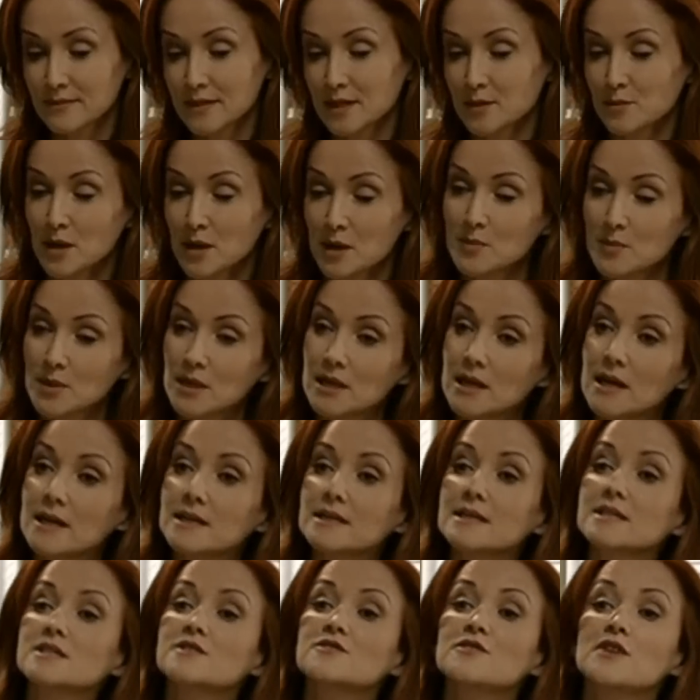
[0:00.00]
It might be an
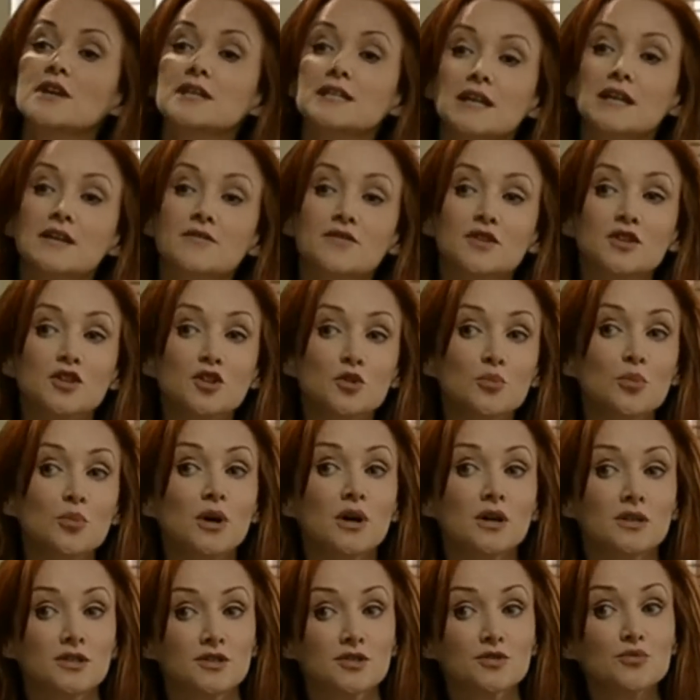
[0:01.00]
idea to find out if the new
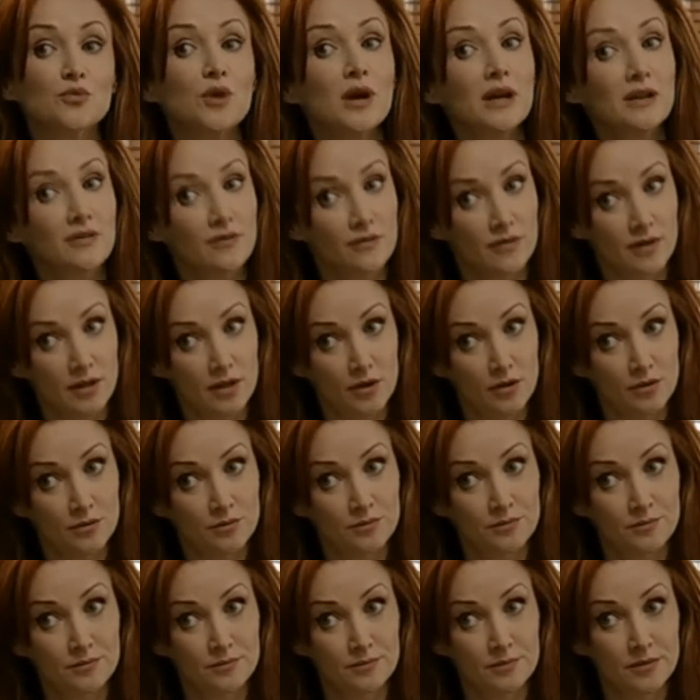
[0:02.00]
partner's right for you
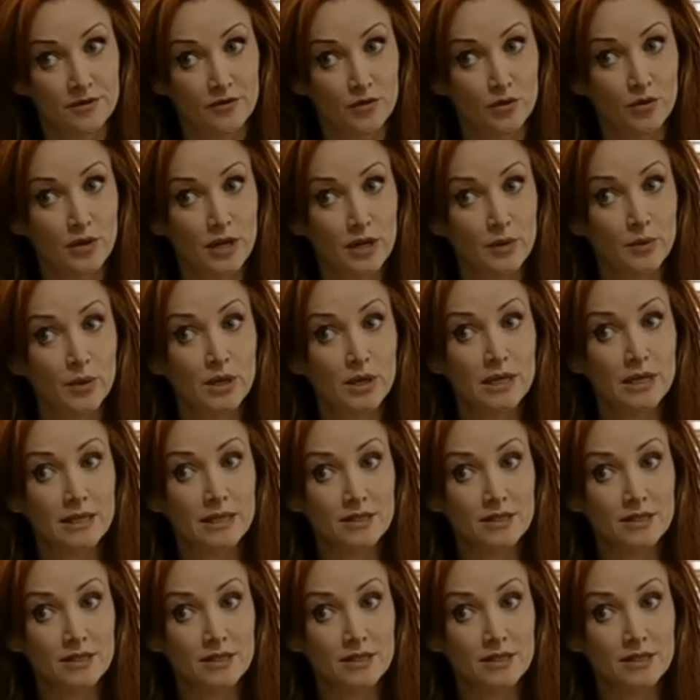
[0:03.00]
before anyone